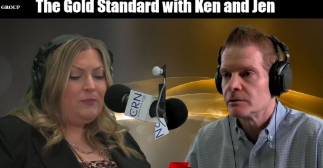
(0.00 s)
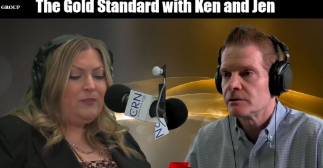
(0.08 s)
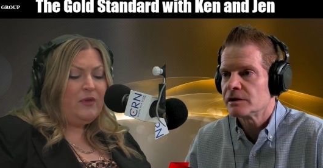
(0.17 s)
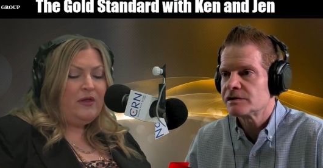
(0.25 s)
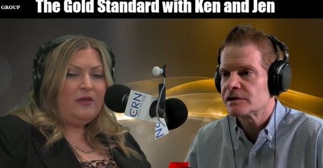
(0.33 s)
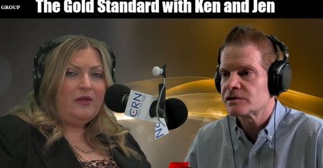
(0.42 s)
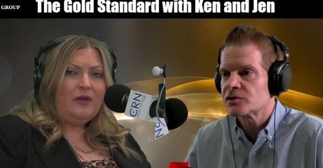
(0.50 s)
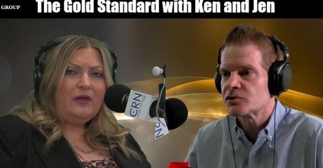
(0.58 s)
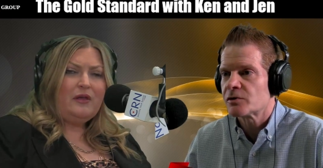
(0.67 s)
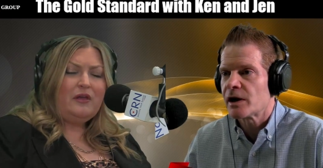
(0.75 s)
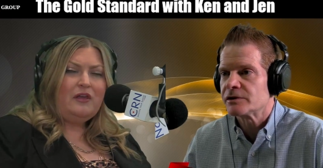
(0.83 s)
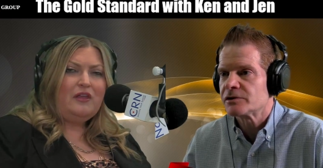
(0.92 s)
Speaker 1: this is a
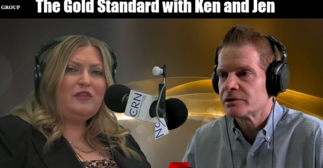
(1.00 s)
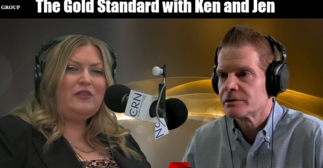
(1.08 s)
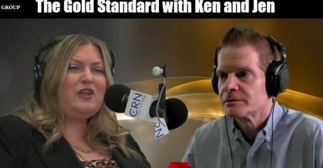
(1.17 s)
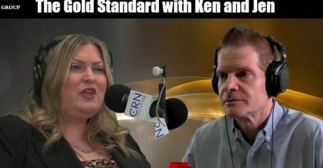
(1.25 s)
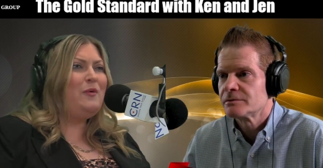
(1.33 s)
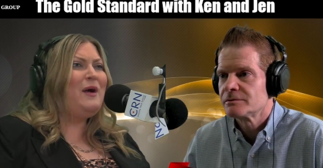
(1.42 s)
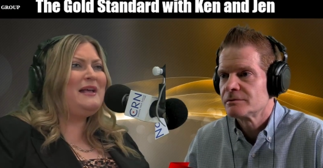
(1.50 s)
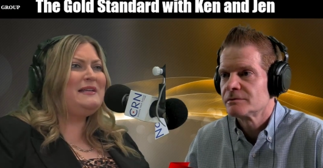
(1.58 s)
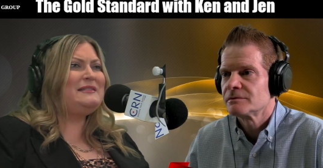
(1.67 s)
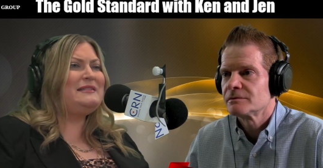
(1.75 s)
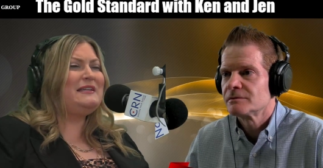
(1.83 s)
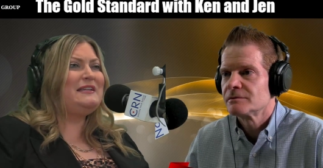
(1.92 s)
stretch.
Speaker 2: The U
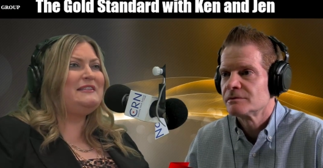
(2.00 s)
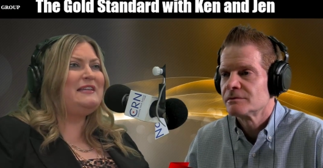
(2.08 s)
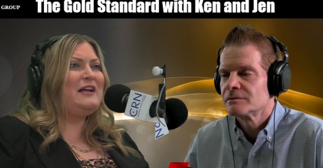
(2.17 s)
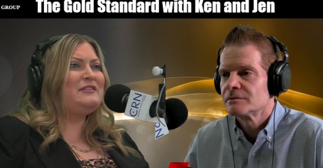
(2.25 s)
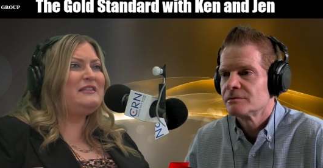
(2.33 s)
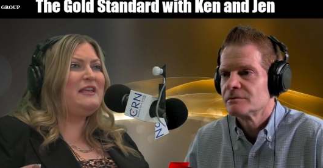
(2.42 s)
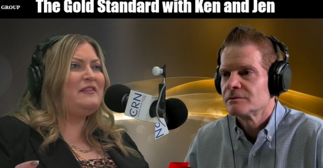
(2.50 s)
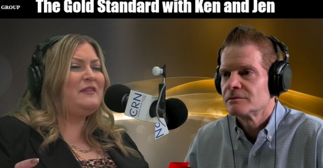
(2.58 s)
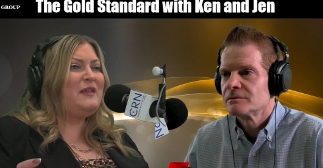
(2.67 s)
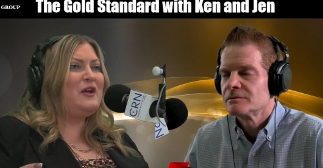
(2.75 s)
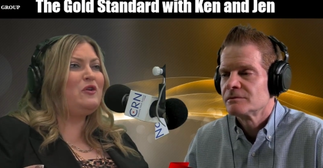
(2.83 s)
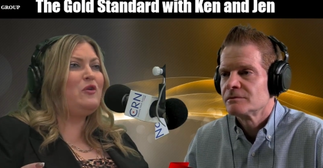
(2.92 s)
S is now saying that
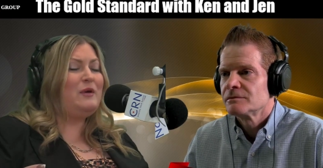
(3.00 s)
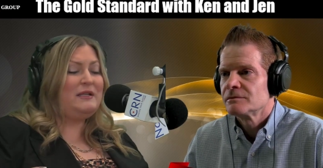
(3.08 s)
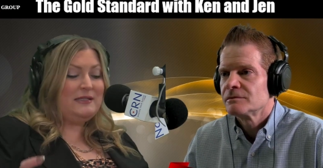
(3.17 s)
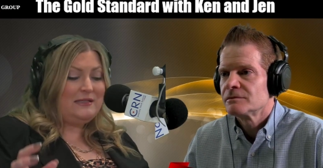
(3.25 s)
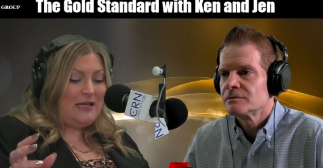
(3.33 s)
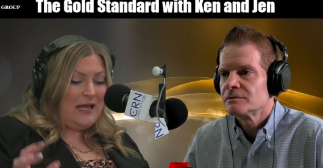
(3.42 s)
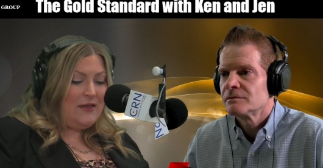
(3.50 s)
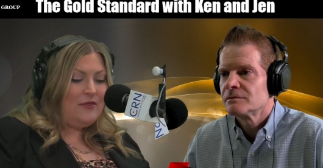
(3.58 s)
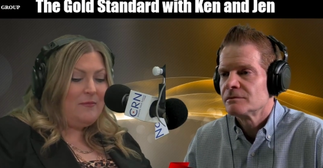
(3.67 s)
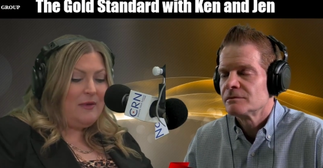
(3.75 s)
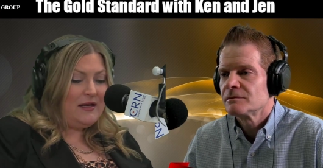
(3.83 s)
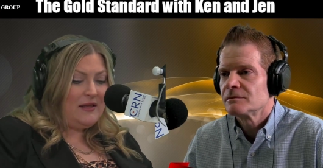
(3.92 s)
they are going to take the
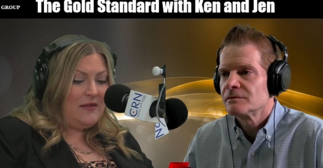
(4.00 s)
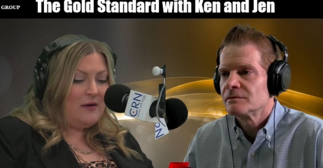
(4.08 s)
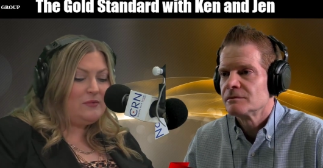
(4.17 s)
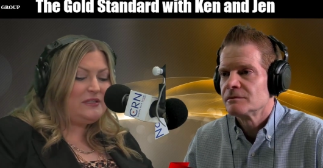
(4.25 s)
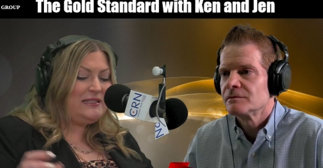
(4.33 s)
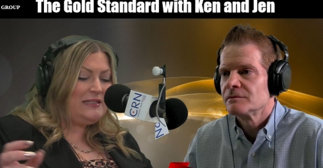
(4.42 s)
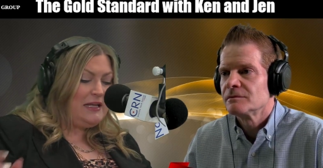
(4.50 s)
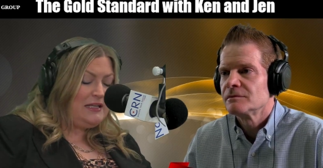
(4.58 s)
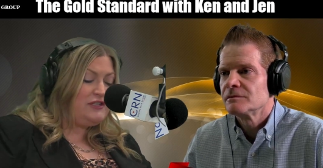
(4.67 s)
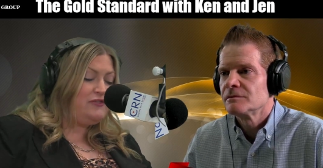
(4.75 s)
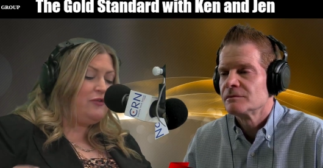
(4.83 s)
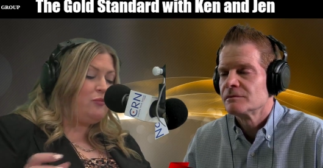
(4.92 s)
money that was
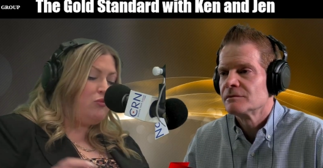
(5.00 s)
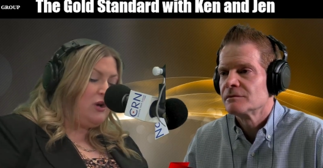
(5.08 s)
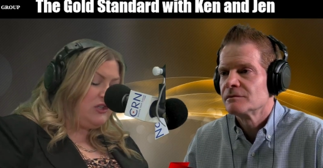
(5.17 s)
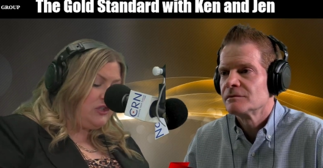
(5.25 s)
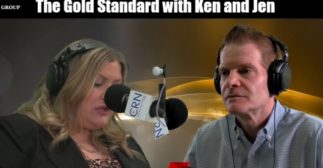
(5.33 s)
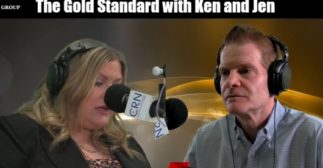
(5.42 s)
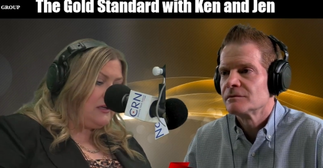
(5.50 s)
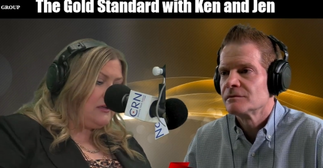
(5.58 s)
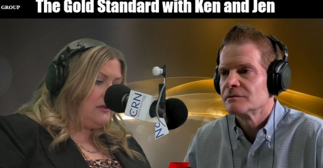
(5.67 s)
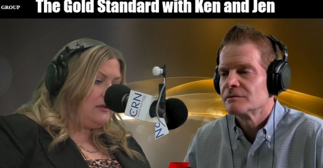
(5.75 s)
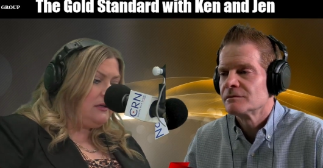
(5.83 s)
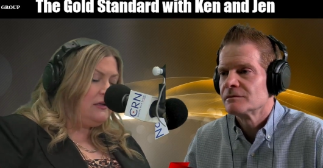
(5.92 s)
seized from Russia
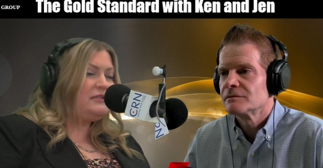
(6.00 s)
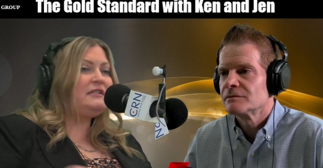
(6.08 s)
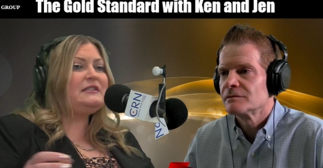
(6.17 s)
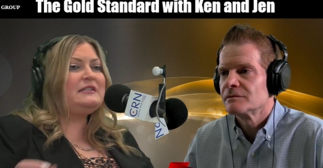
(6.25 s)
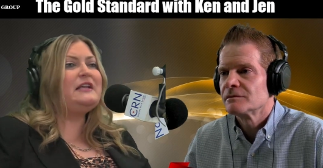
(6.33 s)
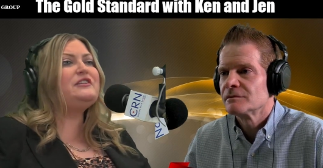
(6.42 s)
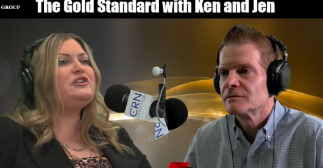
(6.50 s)
to send to